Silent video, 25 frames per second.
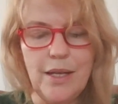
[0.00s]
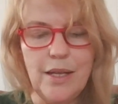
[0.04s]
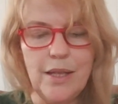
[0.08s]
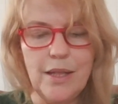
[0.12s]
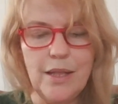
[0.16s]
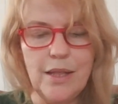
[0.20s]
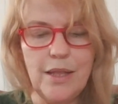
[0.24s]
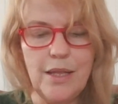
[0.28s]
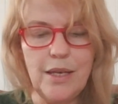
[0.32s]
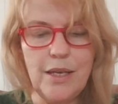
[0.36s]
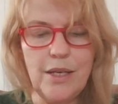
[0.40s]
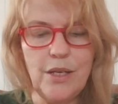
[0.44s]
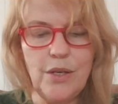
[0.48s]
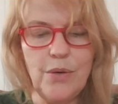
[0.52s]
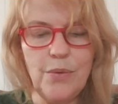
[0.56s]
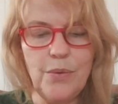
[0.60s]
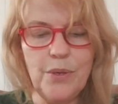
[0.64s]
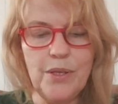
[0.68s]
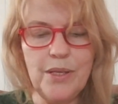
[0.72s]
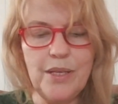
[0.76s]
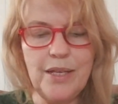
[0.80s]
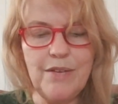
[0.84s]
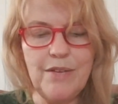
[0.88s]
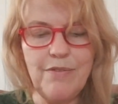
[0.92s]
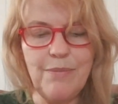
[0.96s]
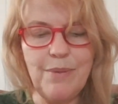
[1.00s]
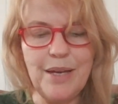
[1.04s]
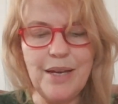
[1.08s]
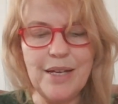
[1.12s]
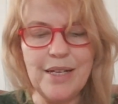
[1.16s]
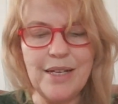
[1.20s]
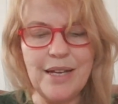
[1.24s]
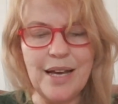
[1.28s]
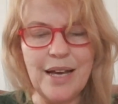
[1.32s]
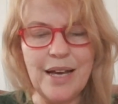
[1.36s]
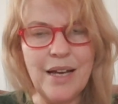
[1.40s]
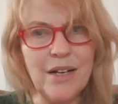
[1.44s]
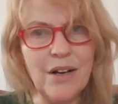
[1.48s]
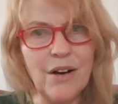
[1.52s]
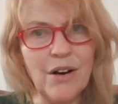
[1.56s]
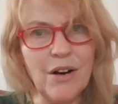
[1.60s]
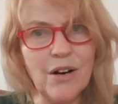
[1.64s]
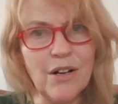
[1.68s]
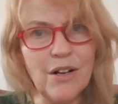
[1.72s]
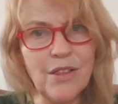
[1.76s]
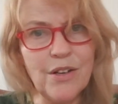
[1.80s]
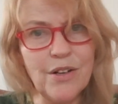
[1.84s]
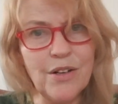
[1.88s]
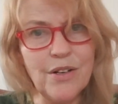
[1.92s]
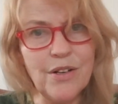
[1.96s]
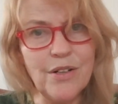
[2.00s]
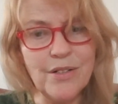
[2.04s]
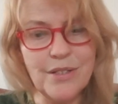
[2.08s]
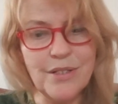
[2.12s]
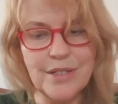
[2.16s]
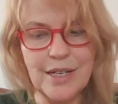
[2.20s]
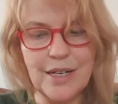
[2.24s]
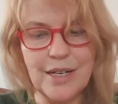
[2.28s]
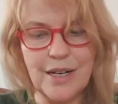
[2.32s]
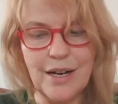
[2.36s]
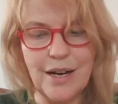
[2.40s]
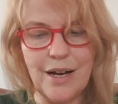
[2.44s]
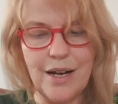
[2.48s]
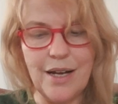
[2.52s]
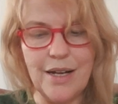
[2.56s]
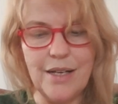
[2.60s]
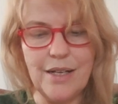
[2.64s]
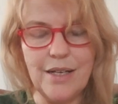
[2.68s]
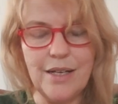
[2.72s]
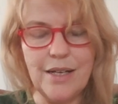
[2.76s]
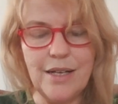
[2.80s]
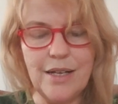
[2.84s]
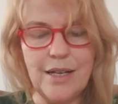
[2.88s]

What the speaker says: "Then you will leave me again, Arthur?" said I.